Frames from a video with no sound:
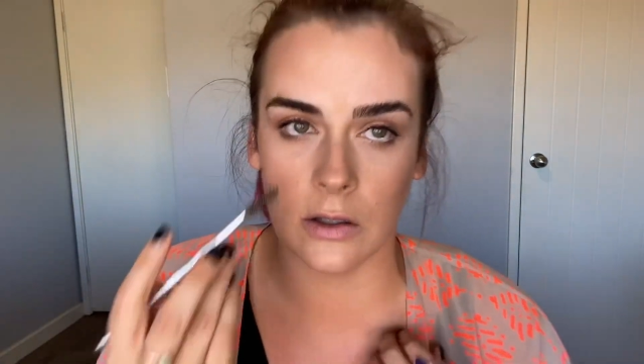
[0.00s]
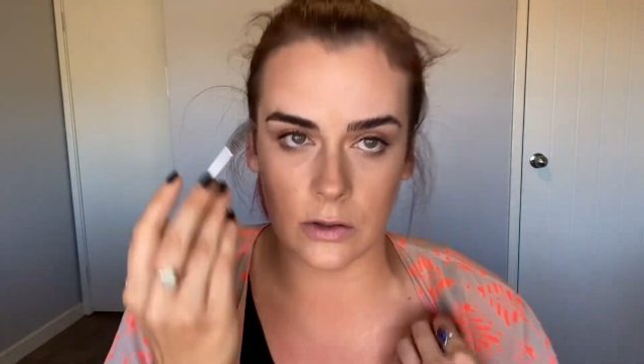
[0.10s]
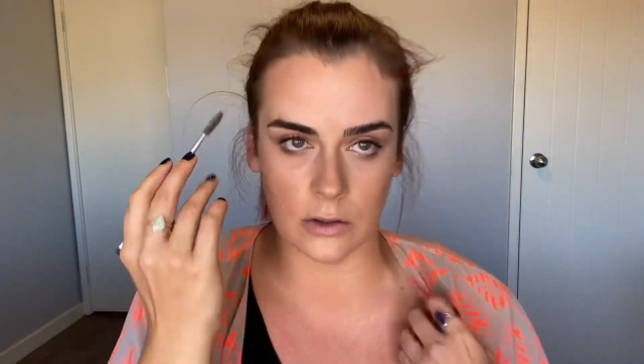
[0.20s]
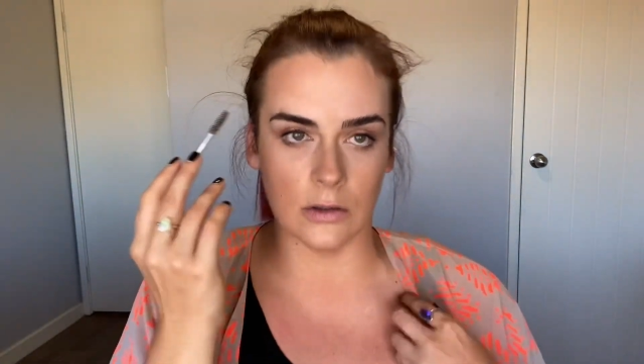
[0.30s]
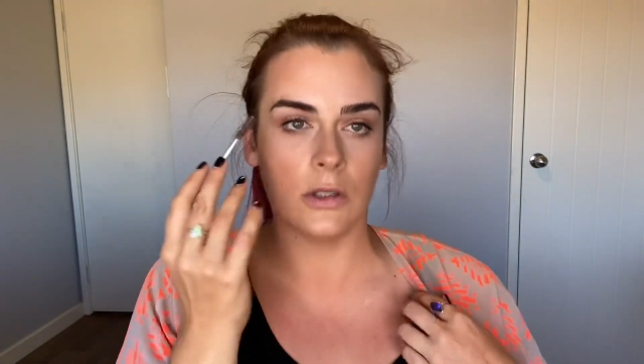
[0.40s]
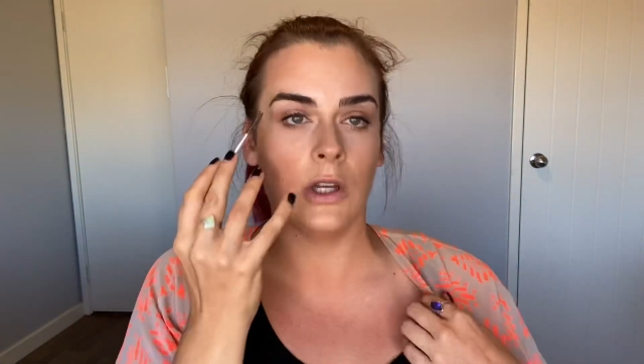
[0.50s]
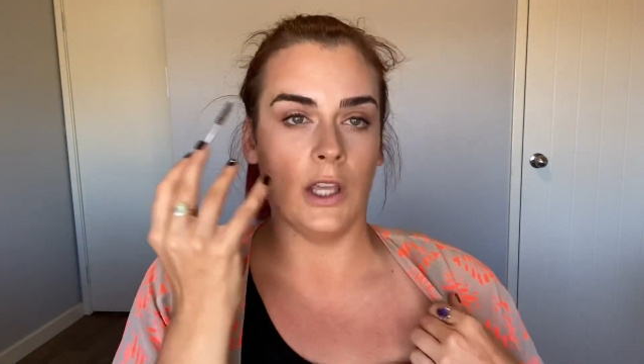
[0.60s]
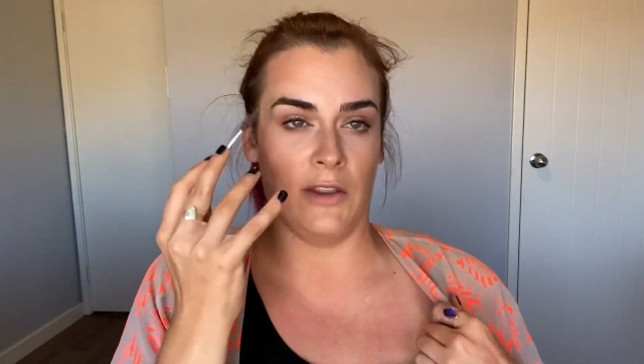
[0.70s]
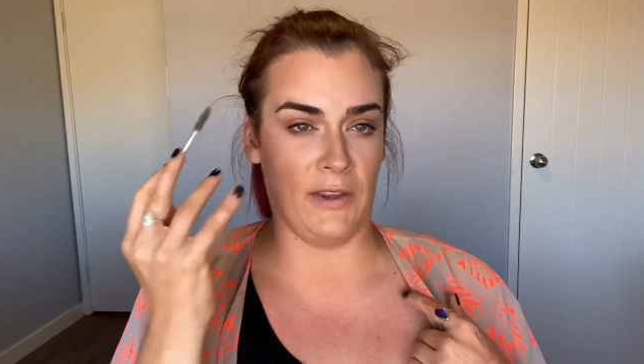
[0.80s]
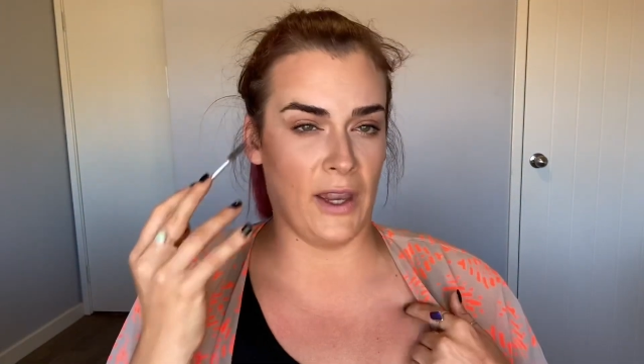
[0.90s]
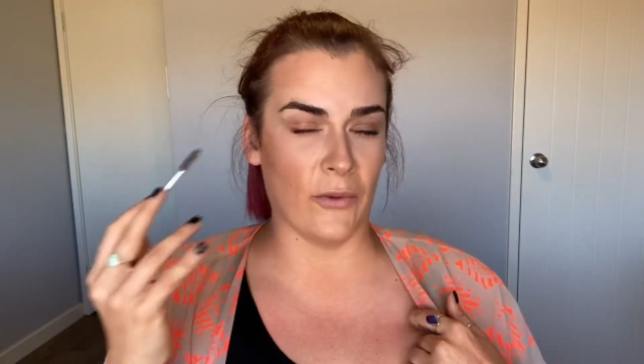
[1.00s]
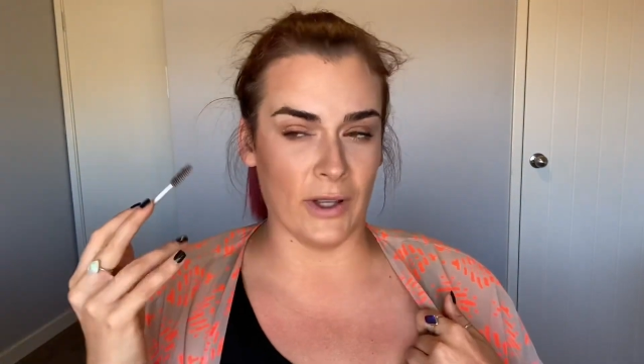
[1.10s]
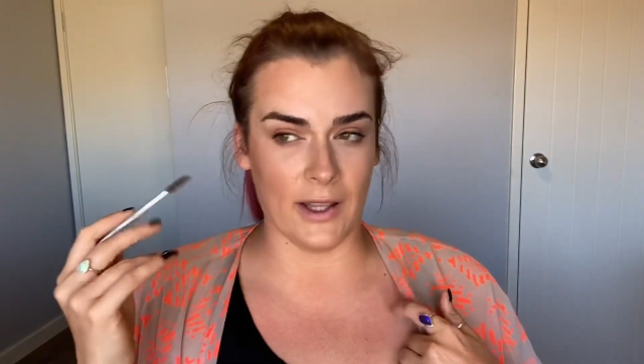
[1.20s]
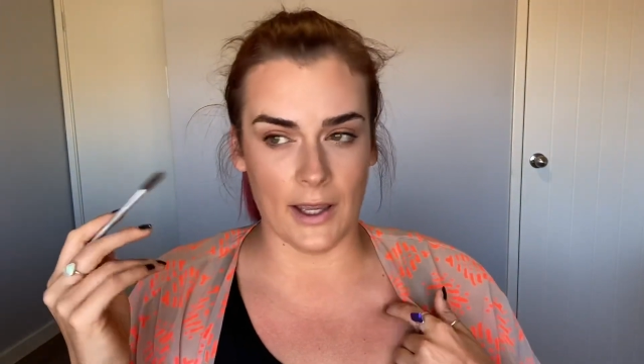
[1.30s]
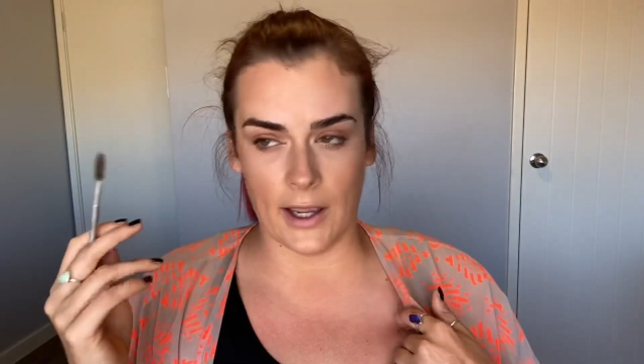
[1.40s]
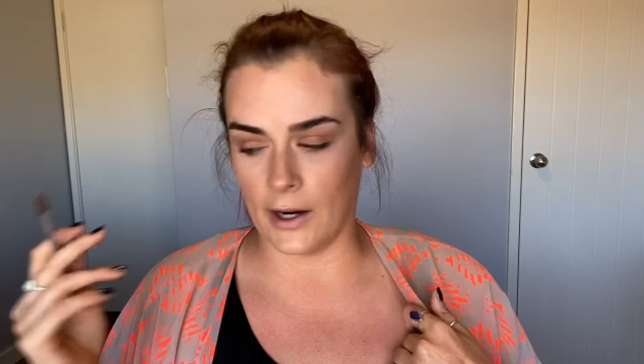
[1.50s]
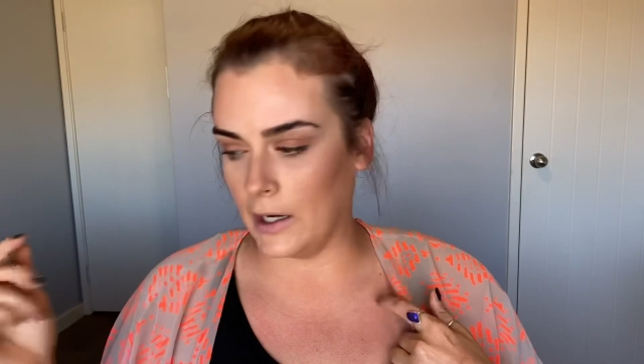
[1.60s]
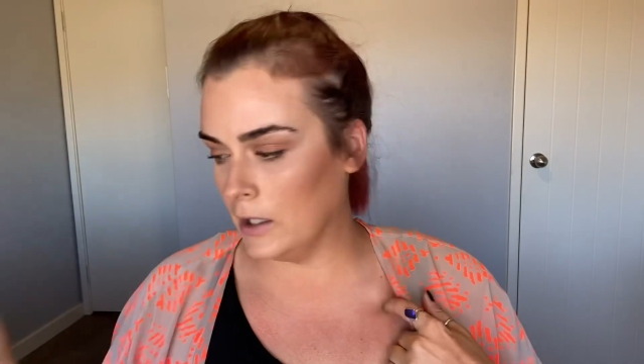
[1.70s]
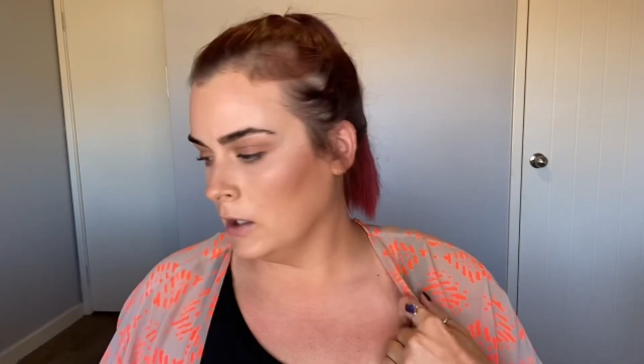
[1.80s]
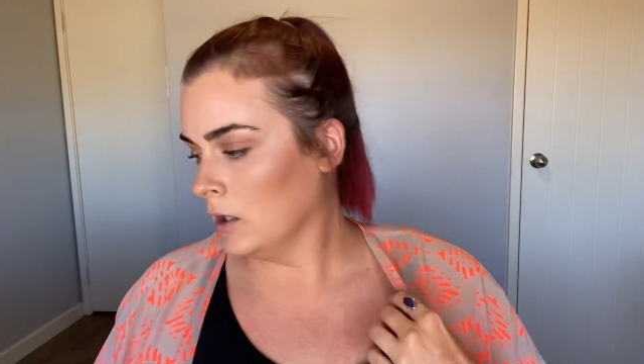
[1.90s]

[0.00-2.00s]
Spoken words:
or if you get really hairy,